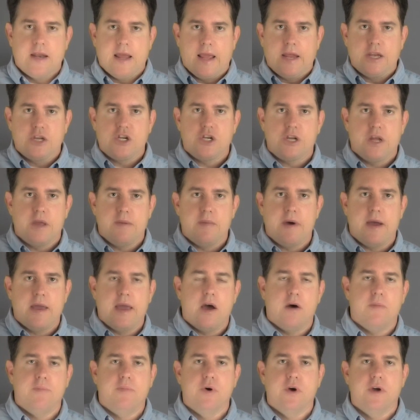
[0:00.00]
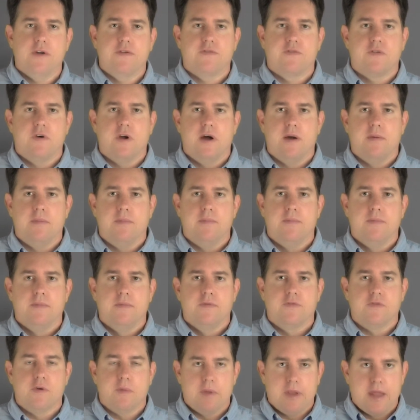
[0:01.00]
HDMI output from
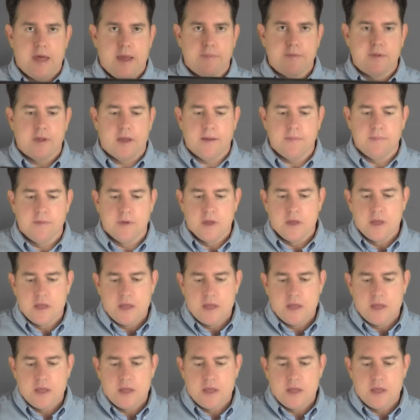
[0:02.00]
a laptop.